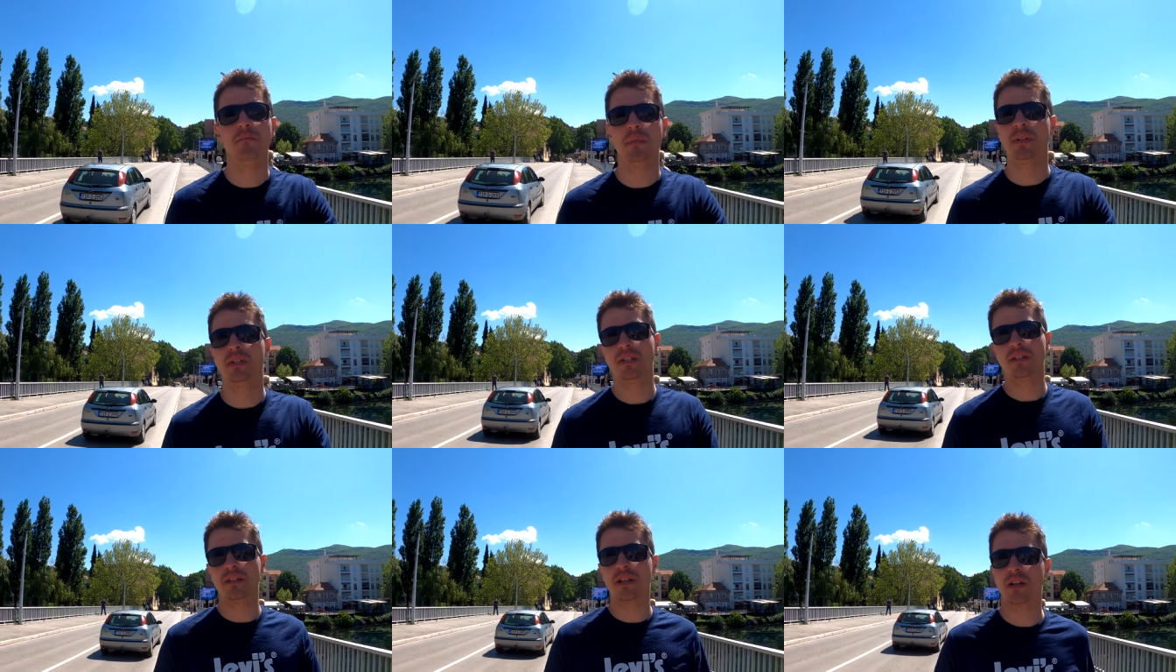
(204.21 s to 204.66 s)

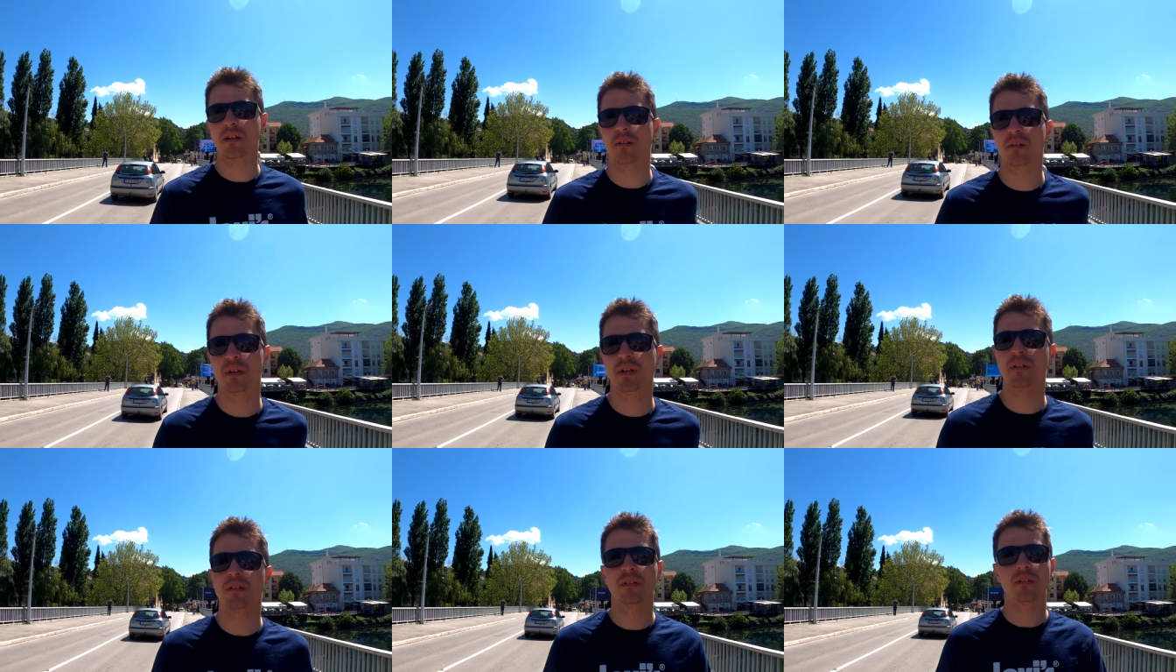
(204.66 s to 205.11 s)

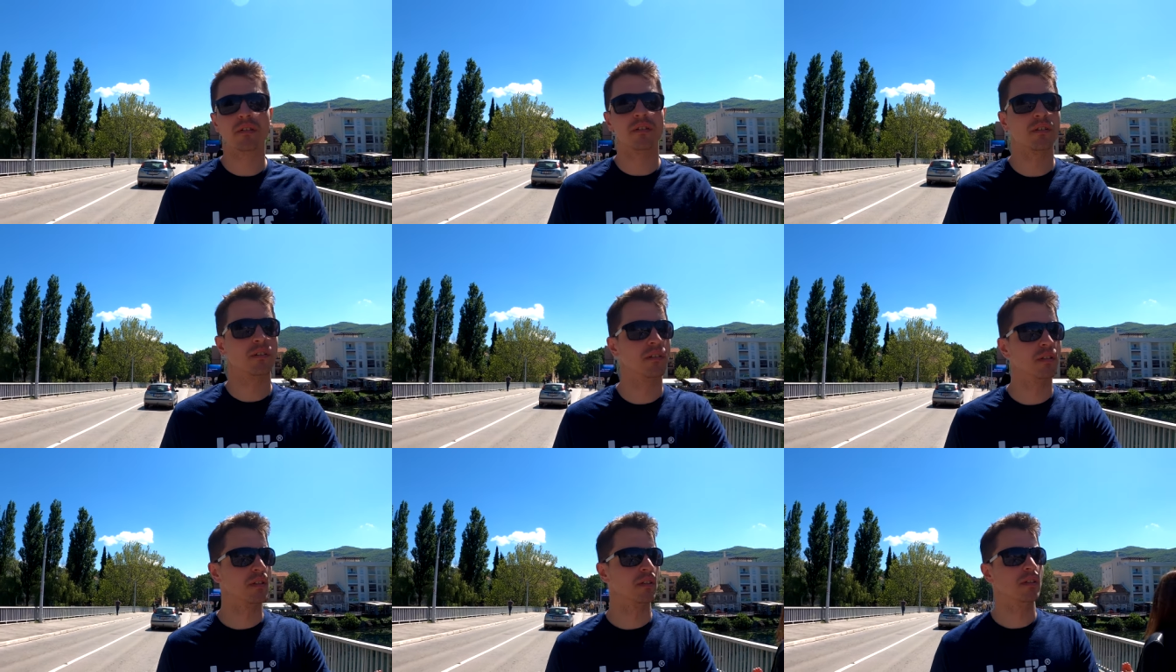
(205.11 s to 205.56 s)
Mediterranean
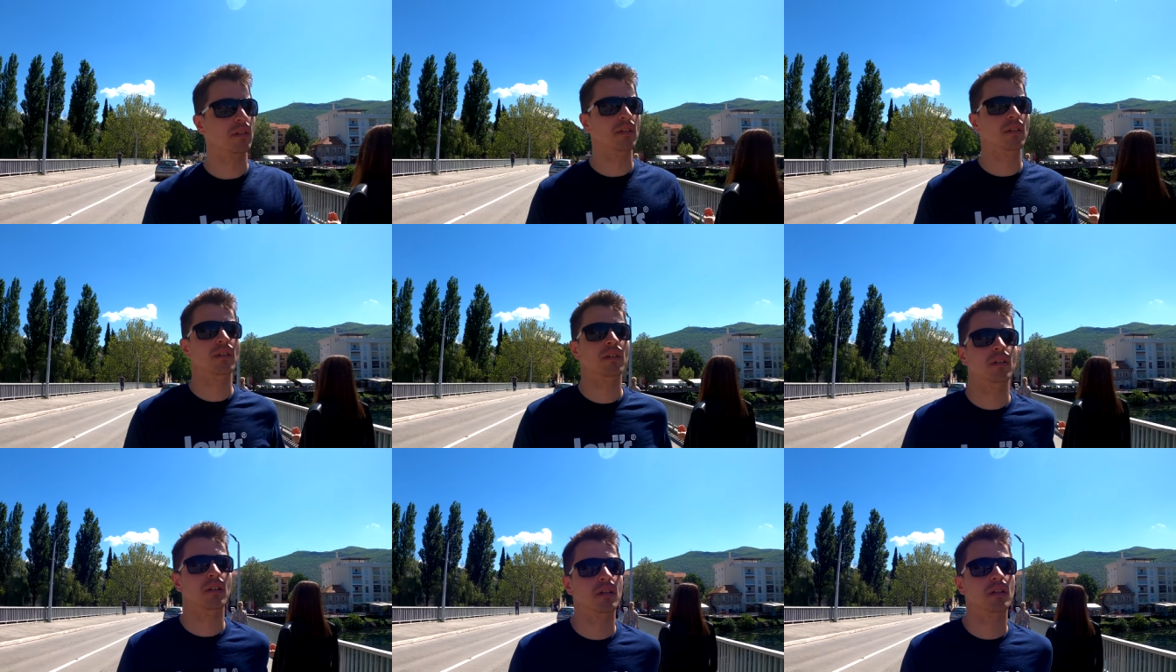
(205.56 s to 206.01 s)

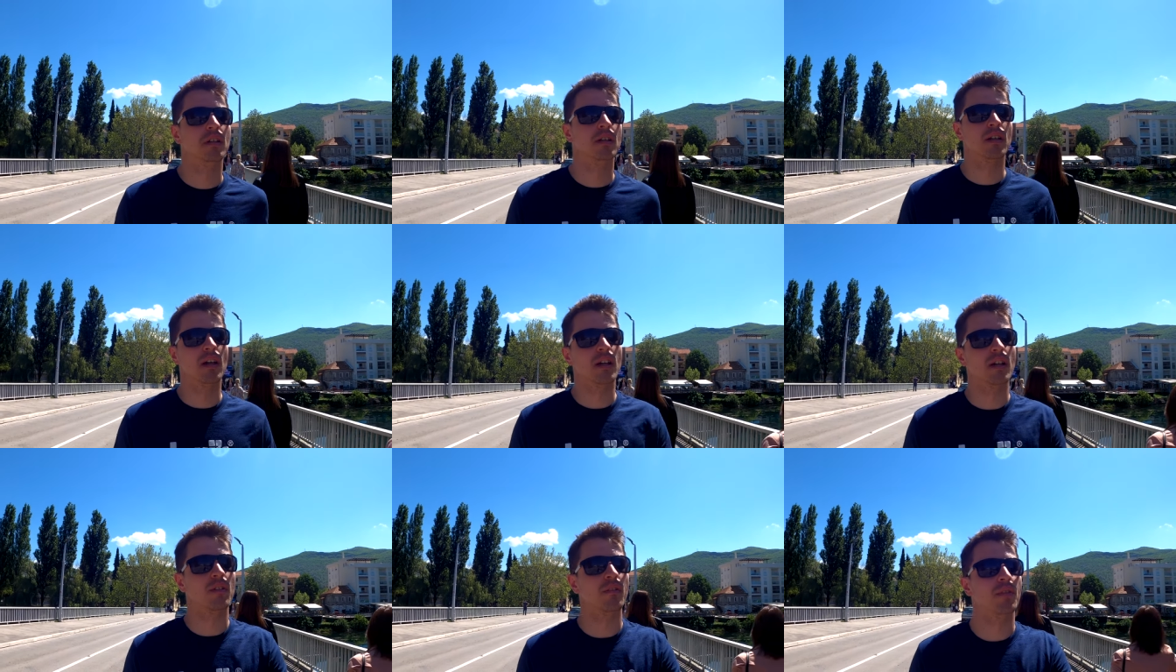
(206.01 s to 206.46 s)

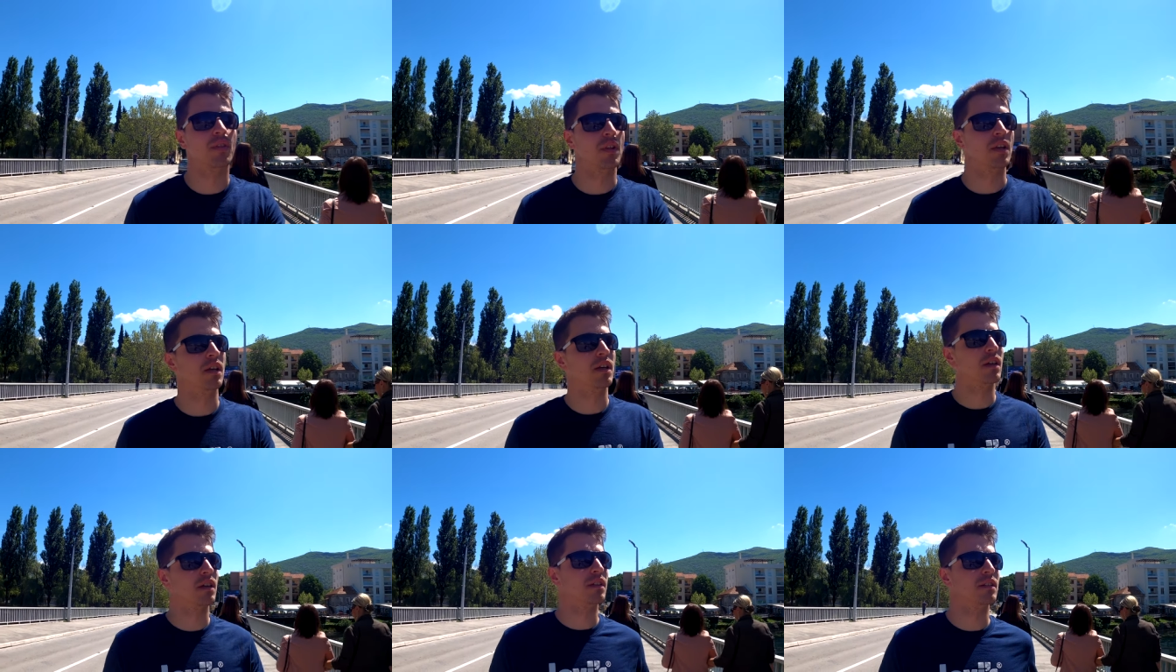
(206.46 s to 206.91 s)
kind of
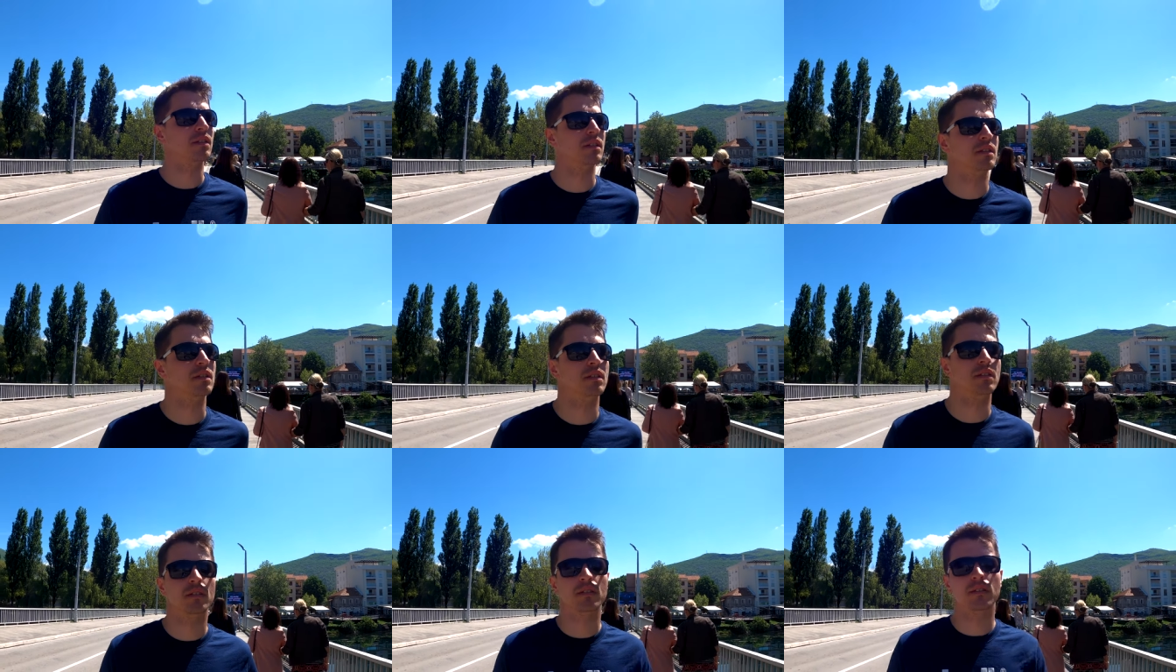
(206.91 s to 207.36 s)
thing and...
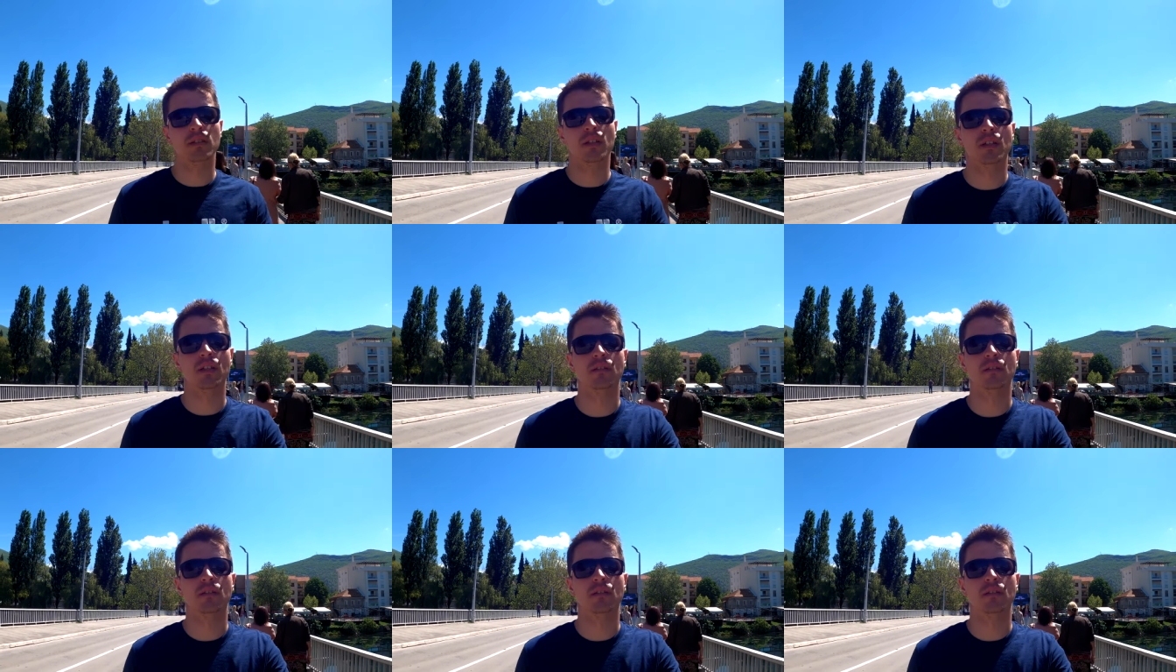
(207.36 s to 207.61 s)
Uh,